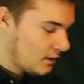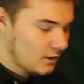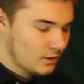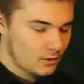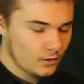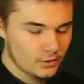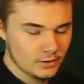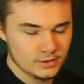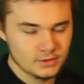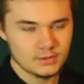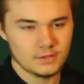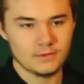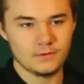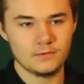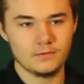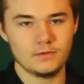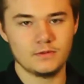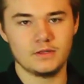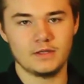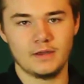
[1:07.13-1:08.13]
According
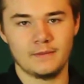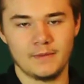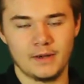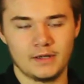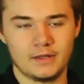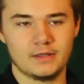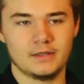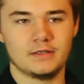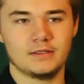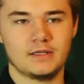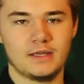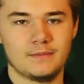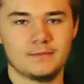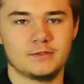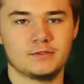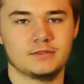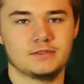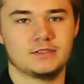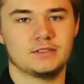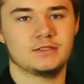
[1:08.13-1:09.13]
to the American
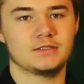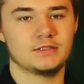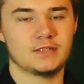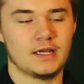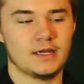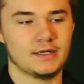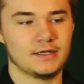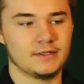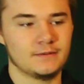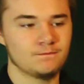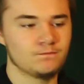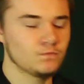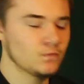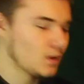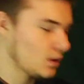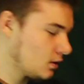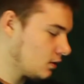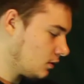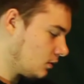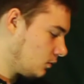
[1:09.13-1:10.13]
Chemical Society,
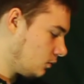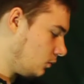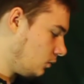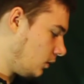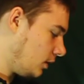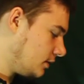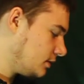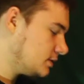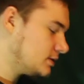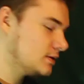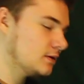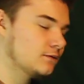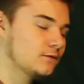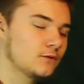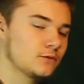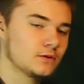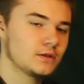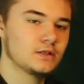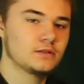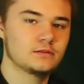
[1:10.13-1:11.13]
one cell
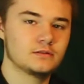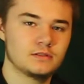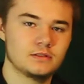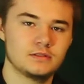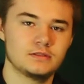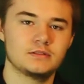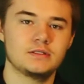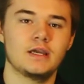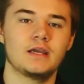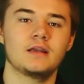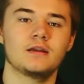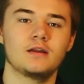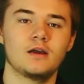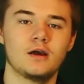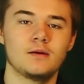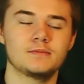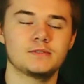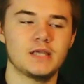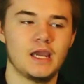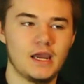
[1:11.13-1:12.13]
phone can contain
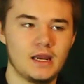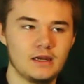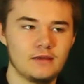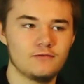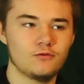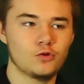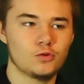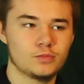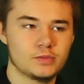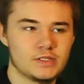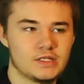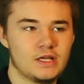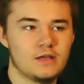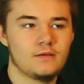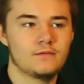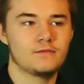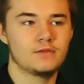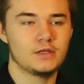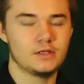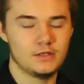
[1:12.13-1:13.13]
up to
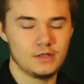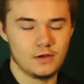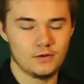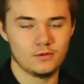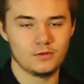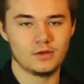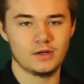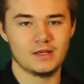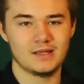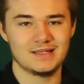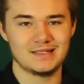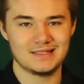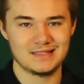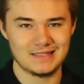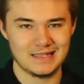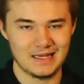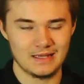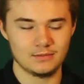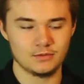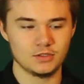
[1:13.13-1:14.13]
84% of the known
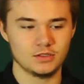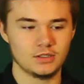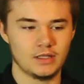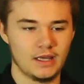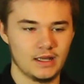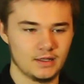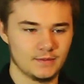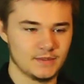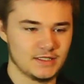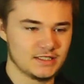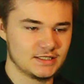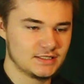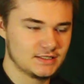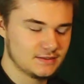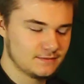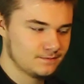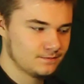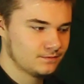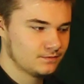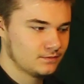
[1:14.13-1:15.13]
stable
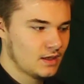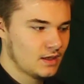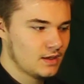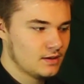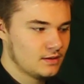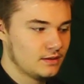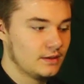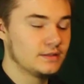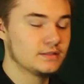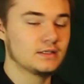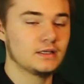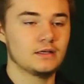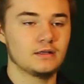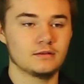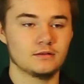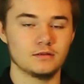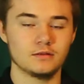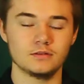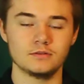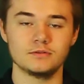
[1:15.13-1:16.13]
elements. This can
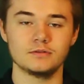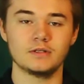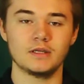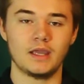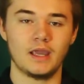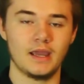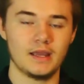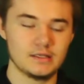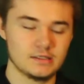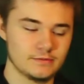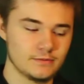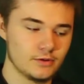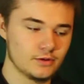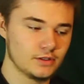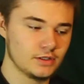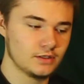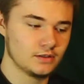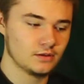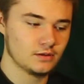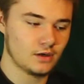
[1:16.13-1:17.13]
include
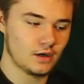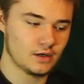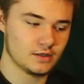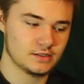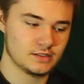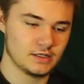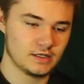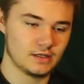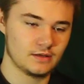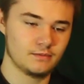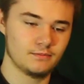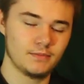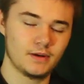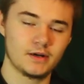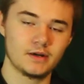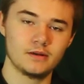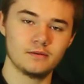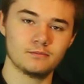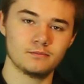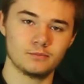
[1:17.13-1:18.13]
antimony, arsenic,
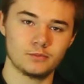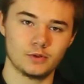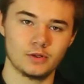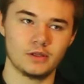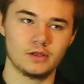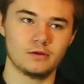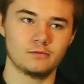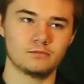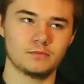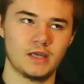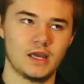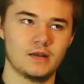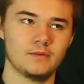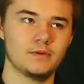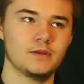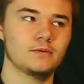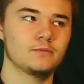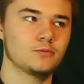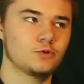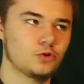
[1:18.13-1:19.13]
barium, beryllium,
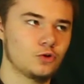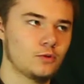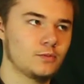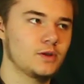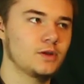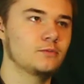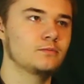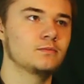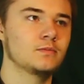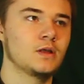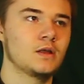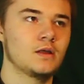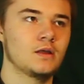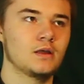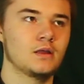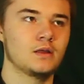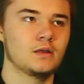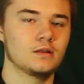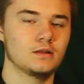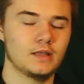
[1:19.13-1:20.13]
cadmium, chromium,
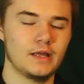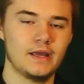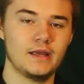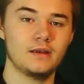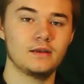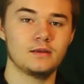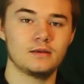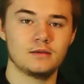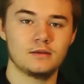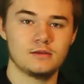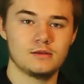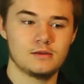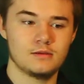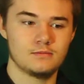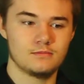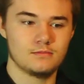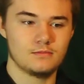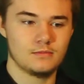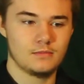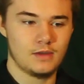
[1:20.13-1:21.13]
lead,
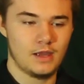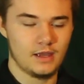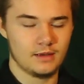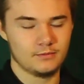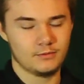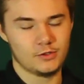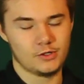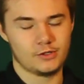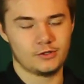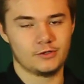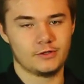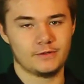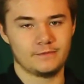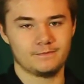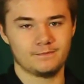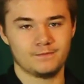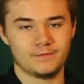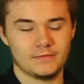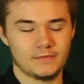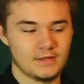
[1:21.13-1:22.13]
and mercury.
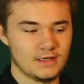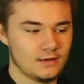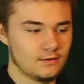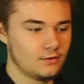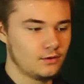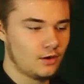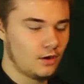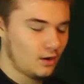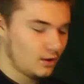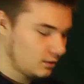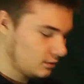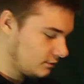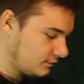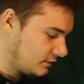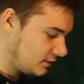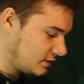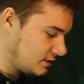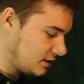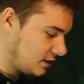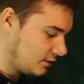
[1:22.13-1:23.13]
Now, all
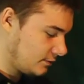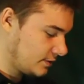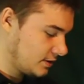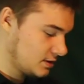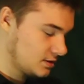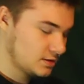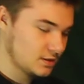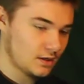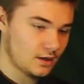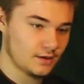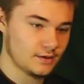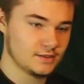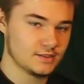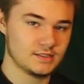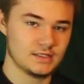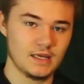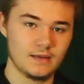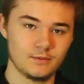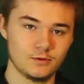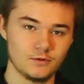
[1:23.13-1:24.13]
of these elements are
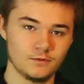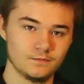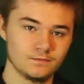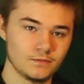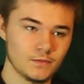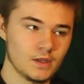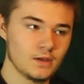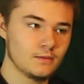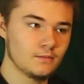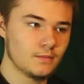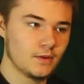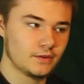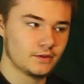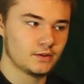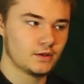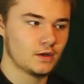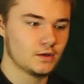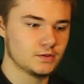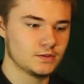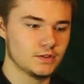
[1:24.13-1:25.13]
stable, but
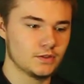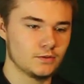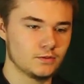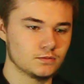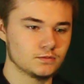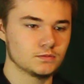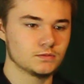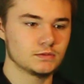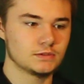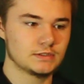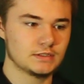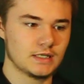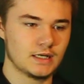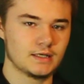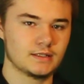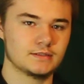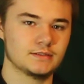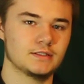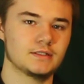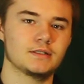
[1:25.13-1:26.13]
they're also
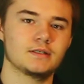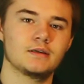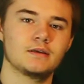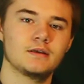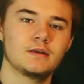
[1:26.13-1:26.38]
toxic.